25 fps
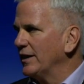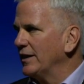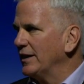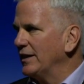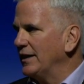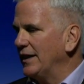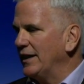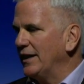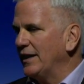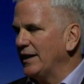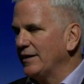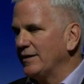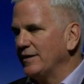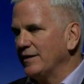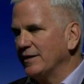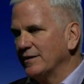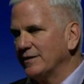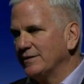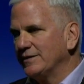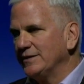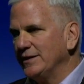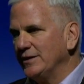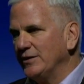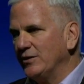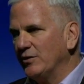And I think,
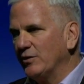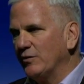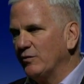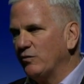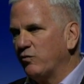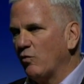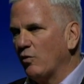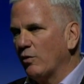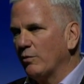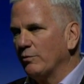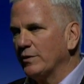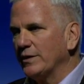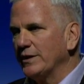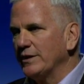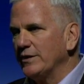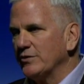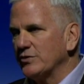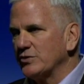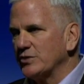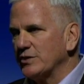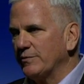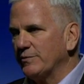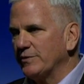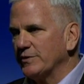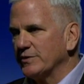informed
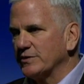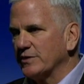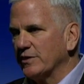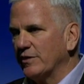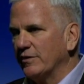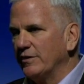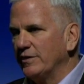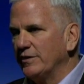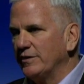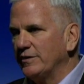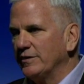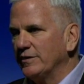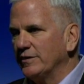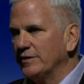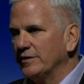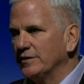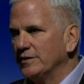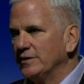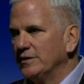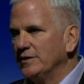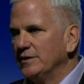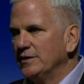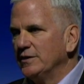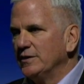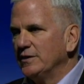leadership is starting to
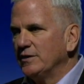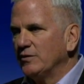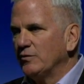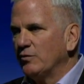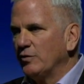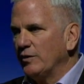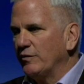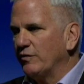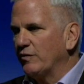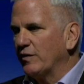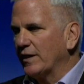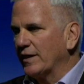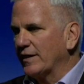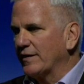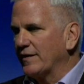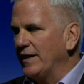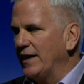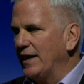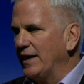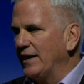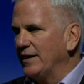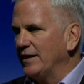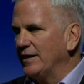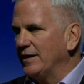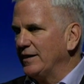reflect
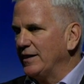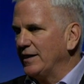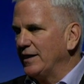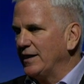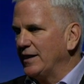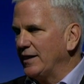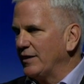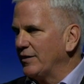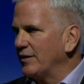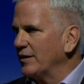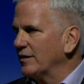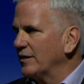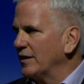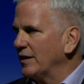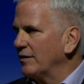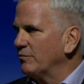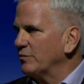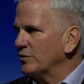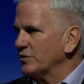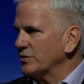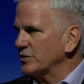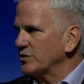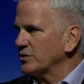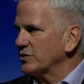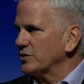that, and I think
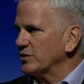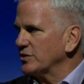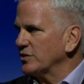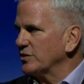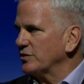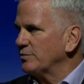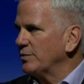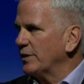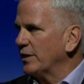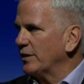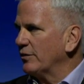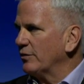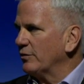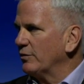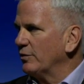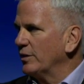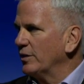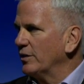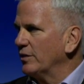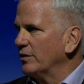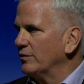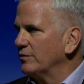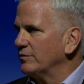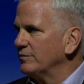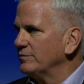that positions us better as we
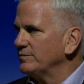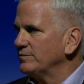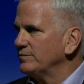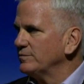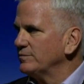go.